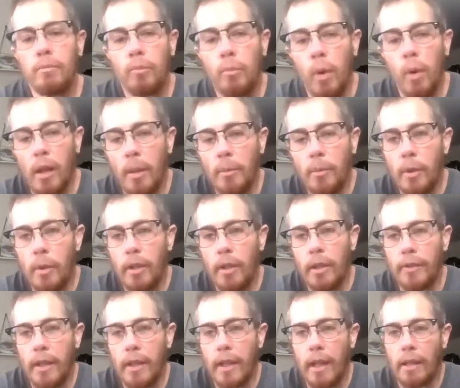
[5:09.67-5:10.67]
while I'm doing
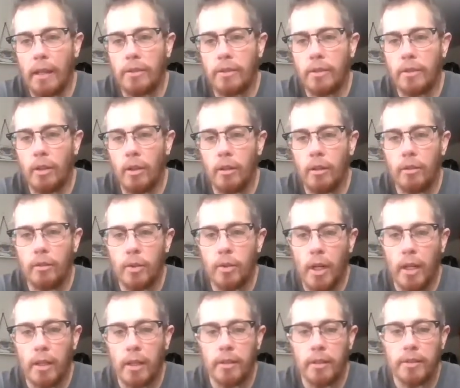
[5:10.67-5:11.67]
it, the cats aren't
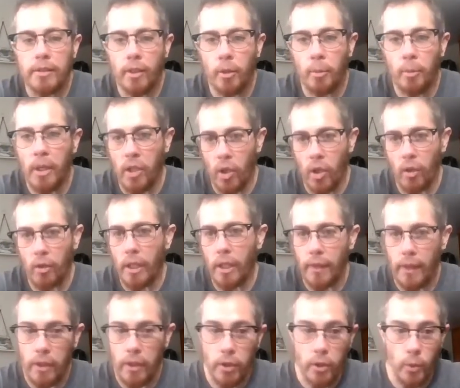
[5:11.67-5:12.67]
trying to steal my yarn like
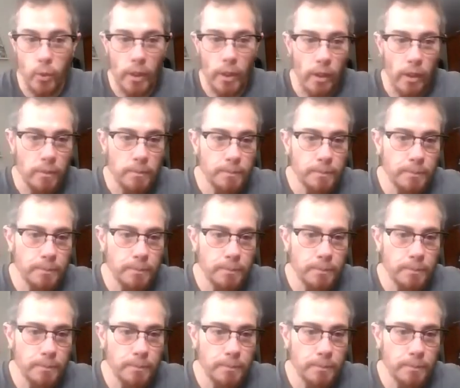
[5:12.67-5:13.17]
they usually are.